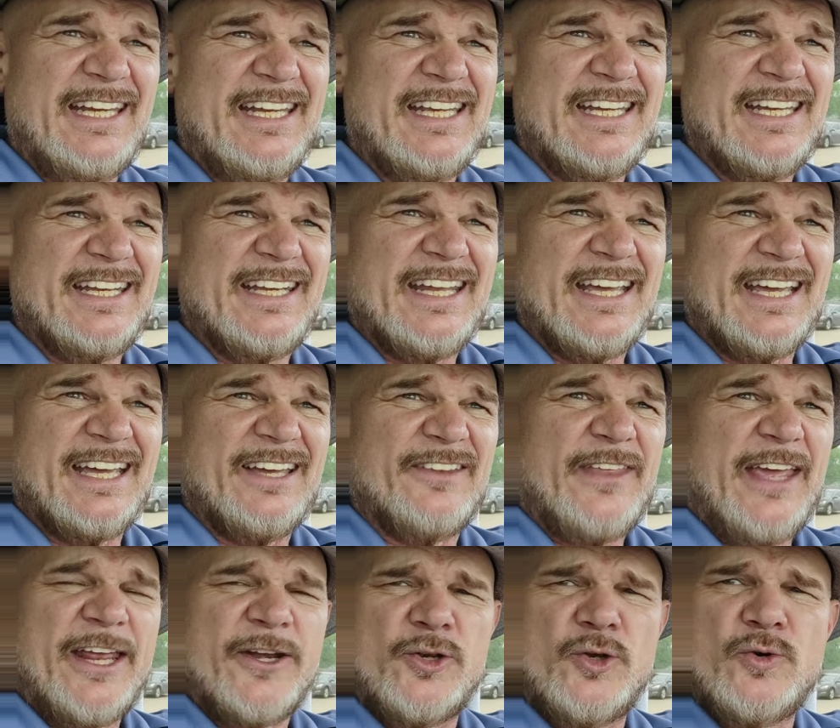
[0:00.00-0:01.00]
in uh,
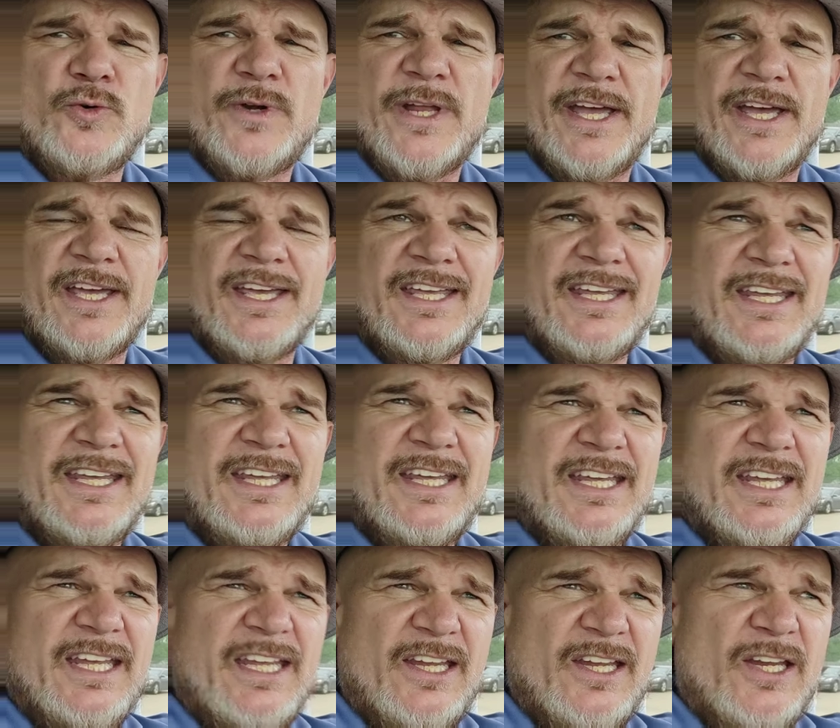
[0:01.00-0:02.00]
that Huna
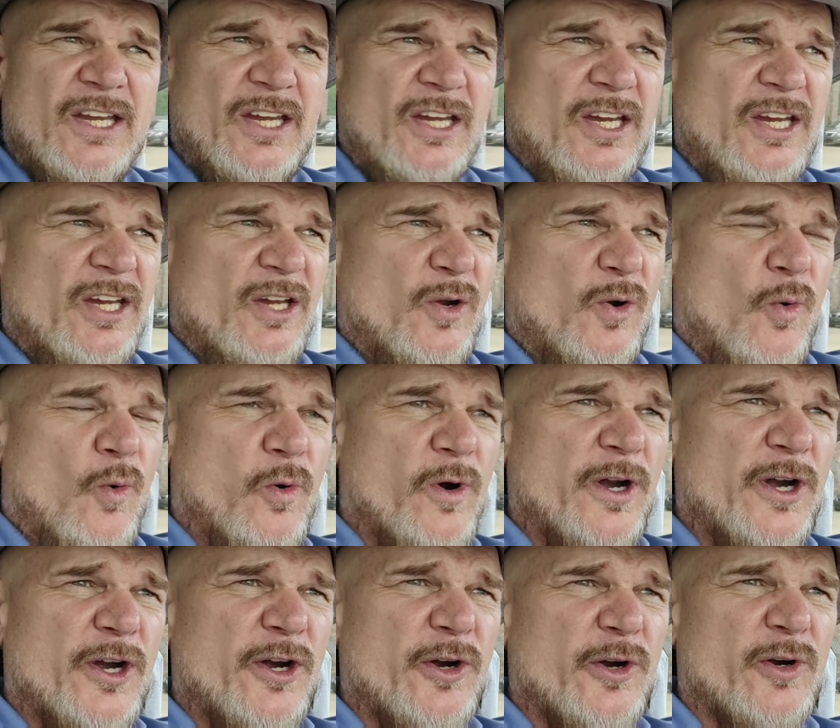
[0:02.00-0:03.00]

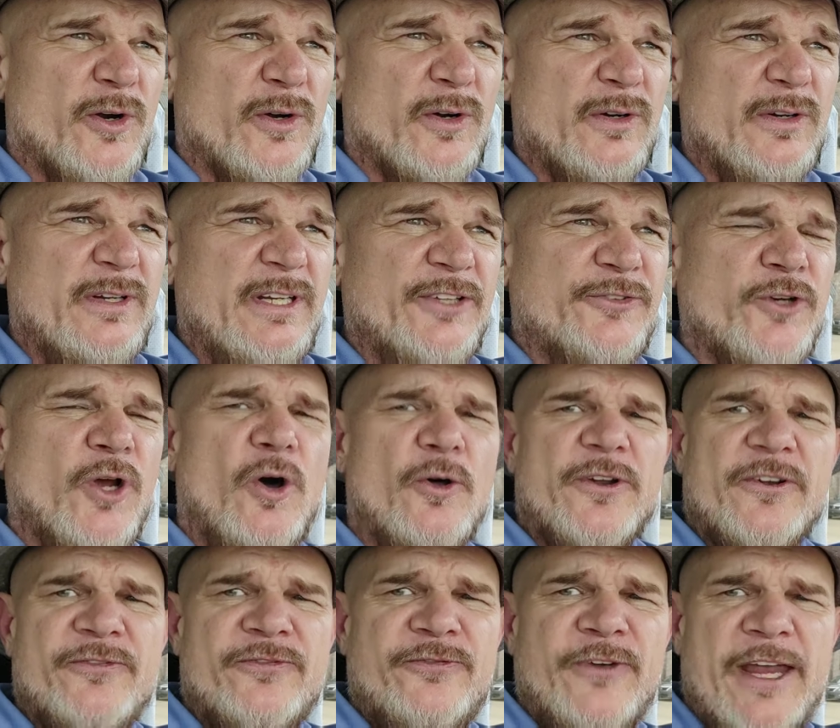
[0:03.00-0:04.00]
where it's
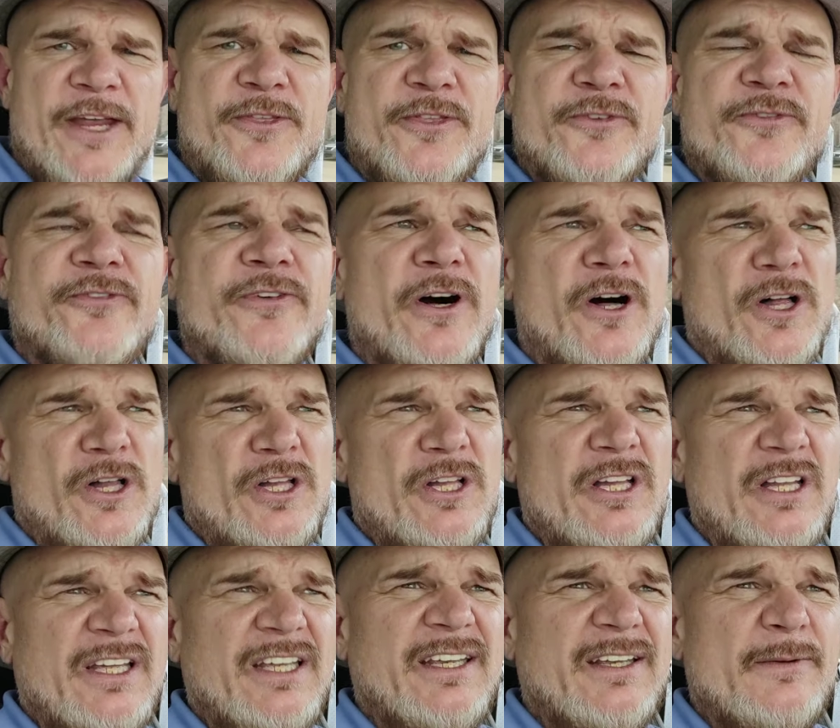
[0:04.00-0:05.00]
called a faith
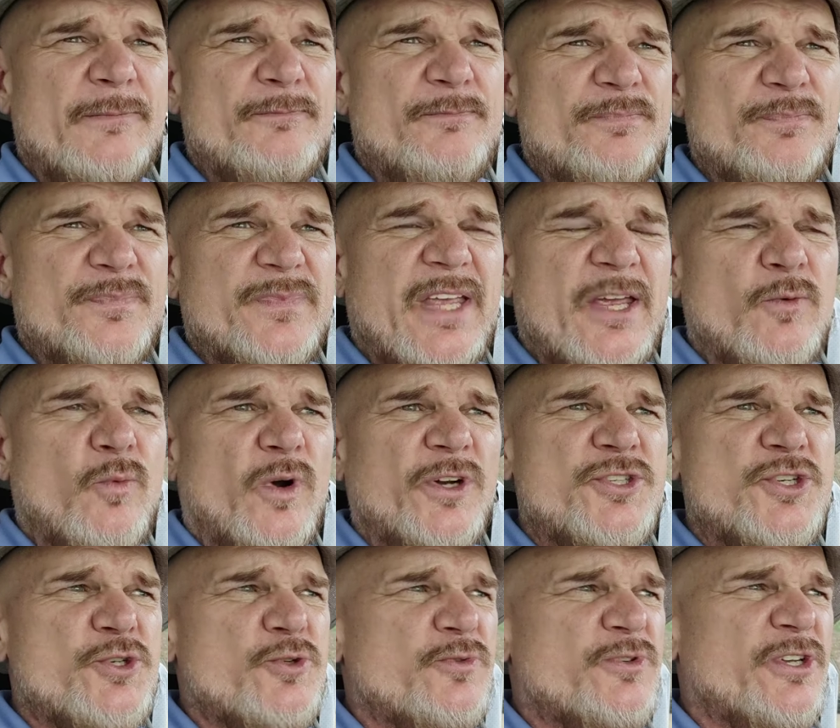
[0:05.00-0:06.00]
fall. And
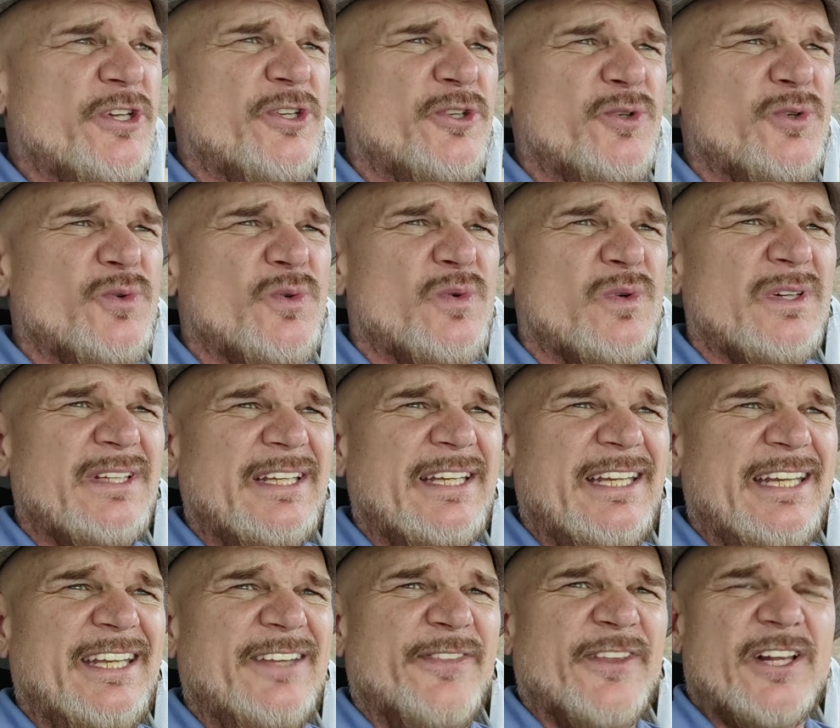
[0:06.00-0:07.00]
what you do
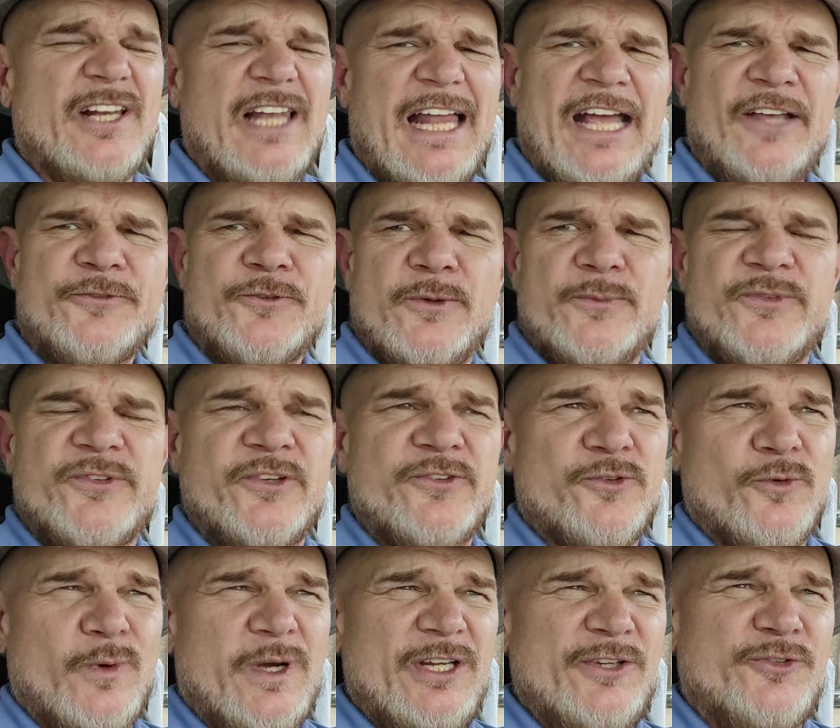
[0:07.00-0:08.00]
in the classroom
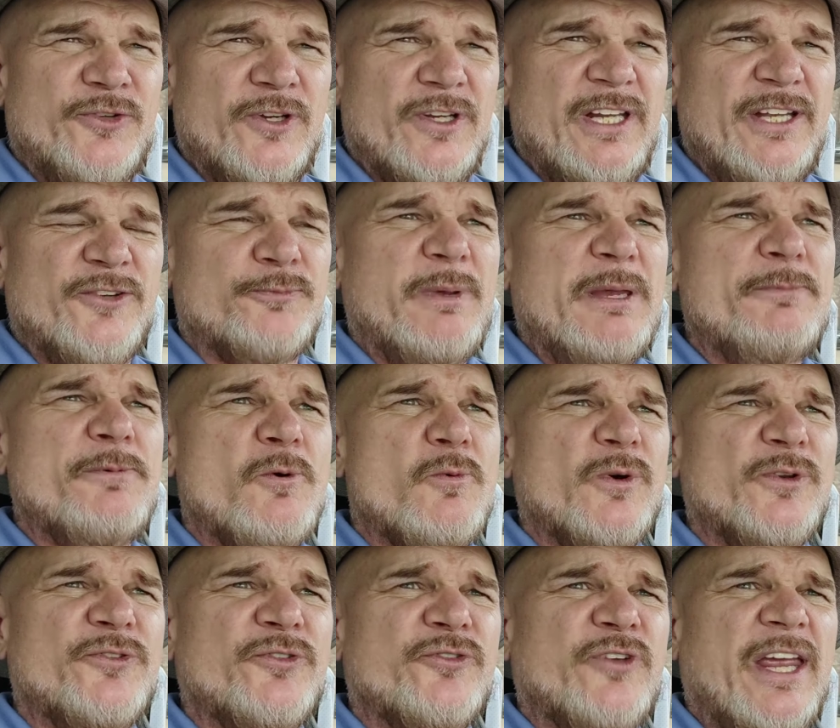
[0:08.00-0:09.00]
situation is people
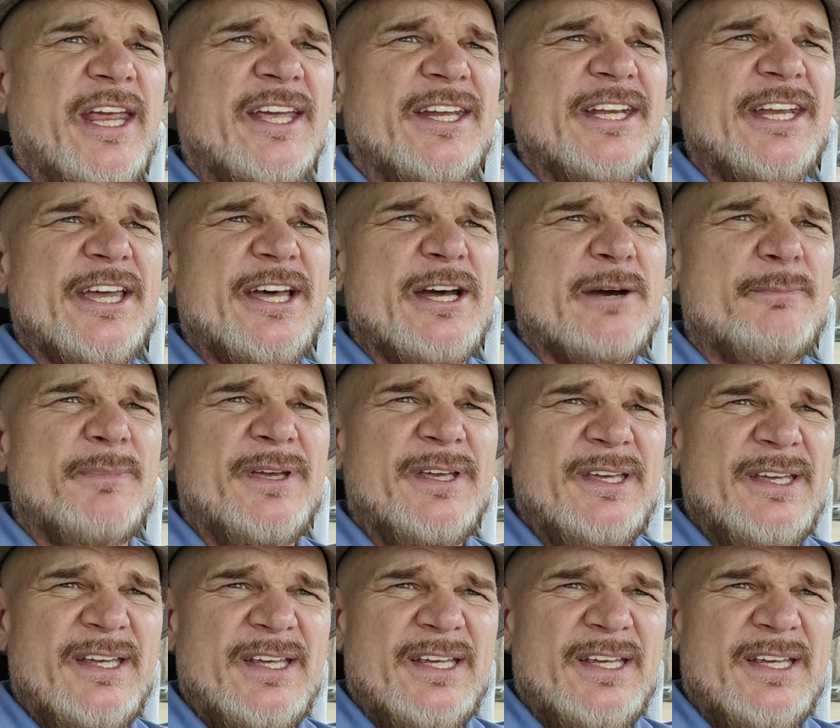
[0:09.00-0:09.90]
would stand up